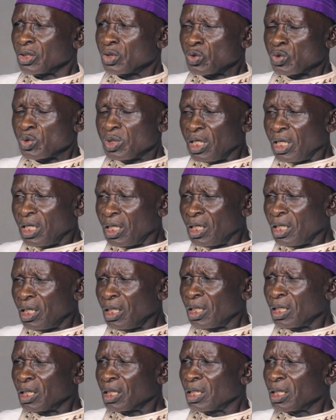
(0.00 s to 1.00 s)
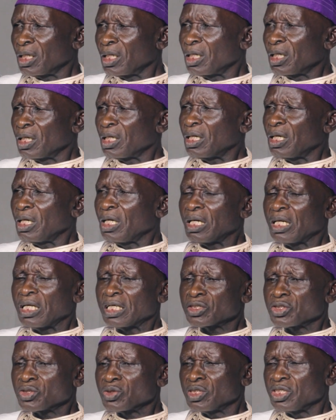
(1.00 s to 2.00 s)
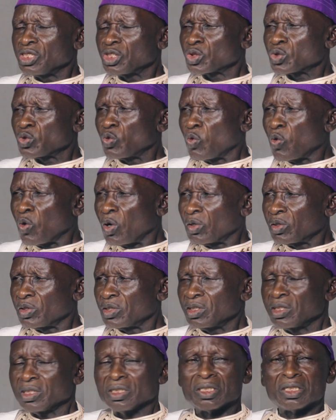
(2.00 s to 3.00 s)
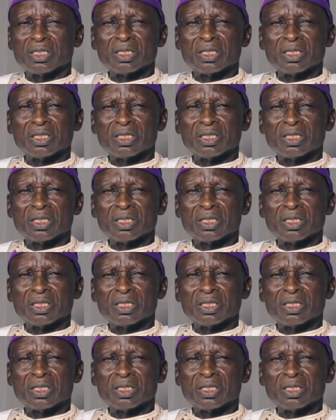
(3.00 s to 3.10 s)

Today, election is won